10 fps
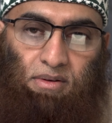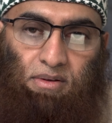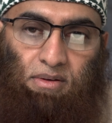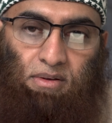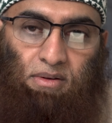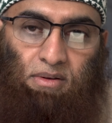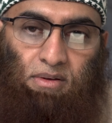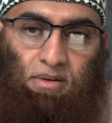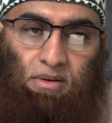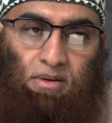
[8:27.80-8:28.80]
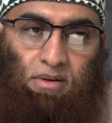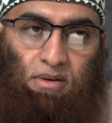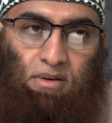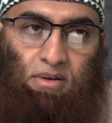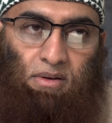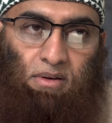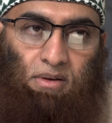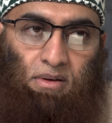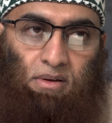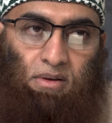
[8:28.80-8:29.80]

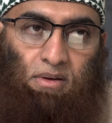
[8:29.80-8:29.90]
[no speech]